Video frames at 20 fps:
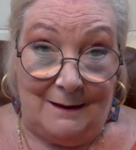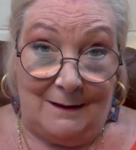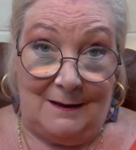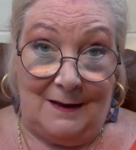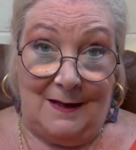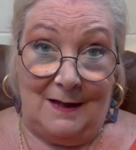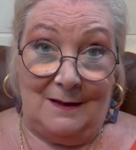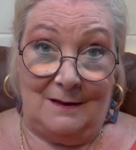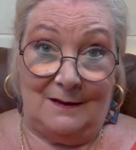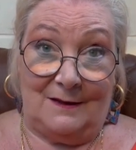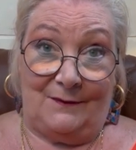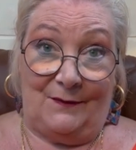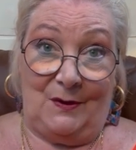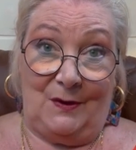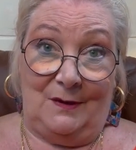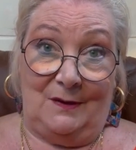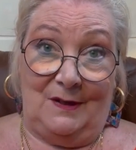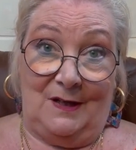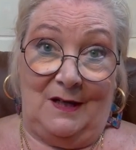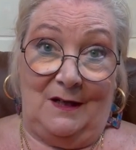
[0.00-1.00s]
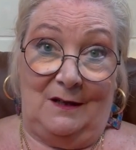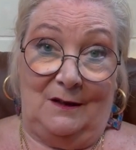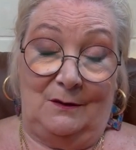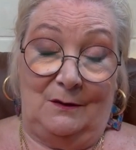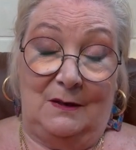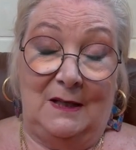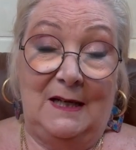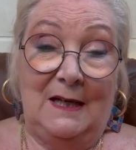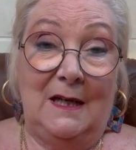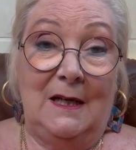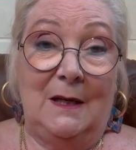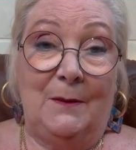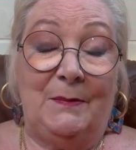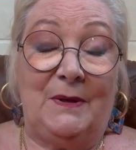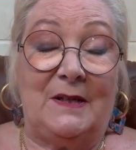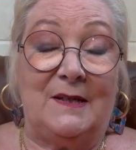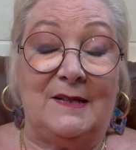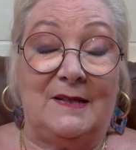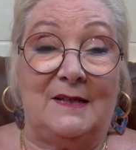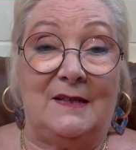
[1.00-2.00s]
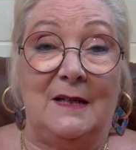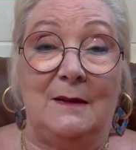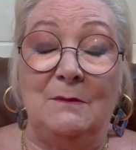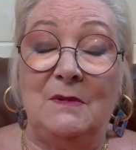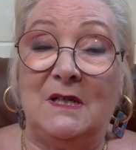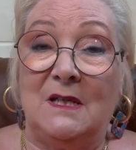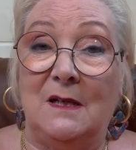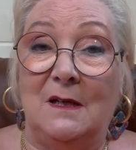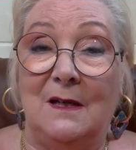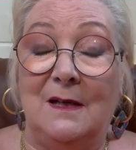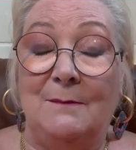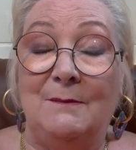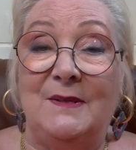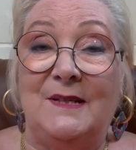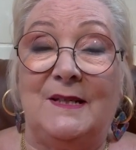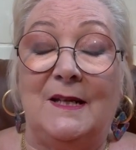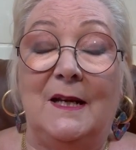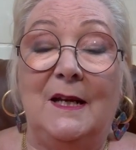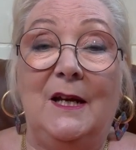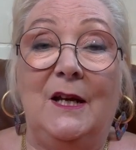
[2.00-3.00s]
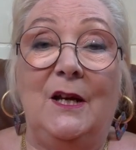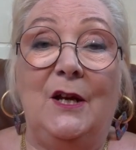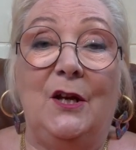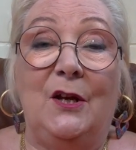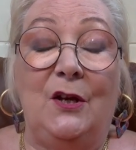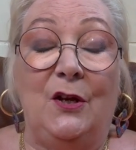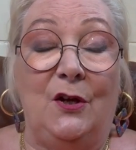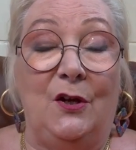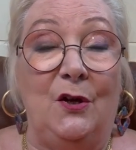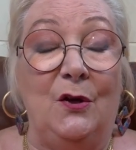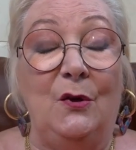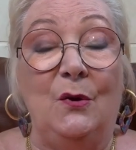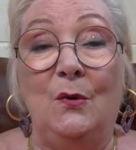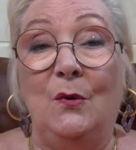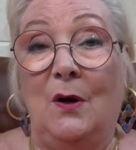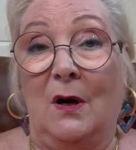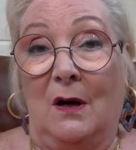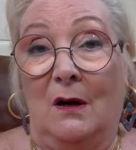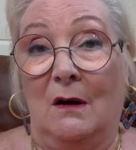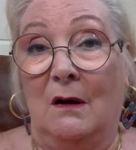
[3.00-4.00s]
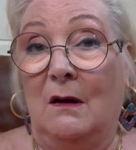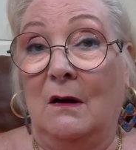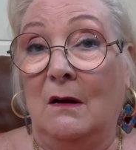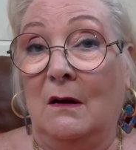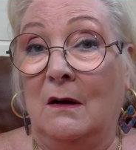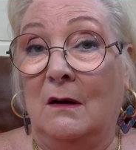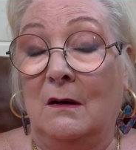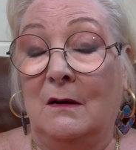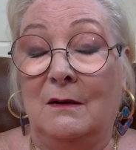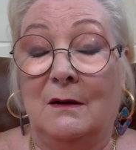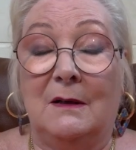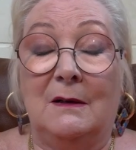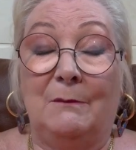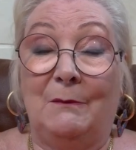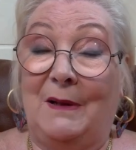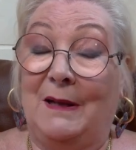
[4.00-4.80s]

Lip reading: things, Virgo, because sometimes you are,